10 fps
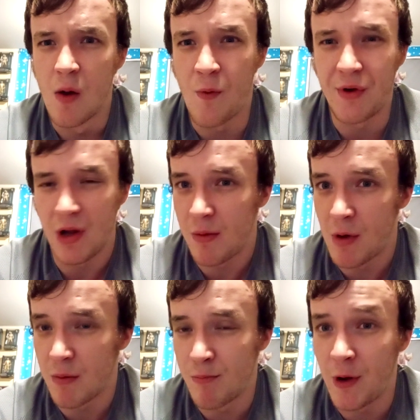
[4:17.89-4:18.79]
one of
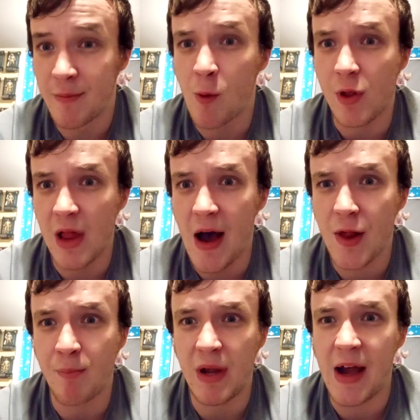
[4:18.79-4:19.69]
the most
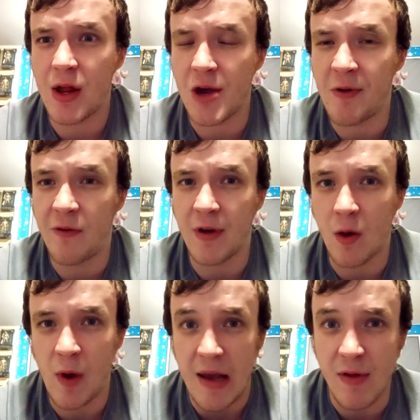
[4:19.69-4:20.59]
lost Black Series
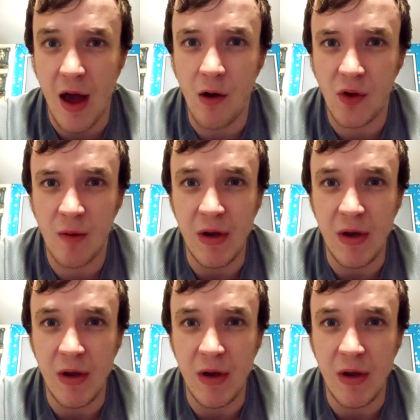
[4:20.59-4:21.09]
figure waves out there,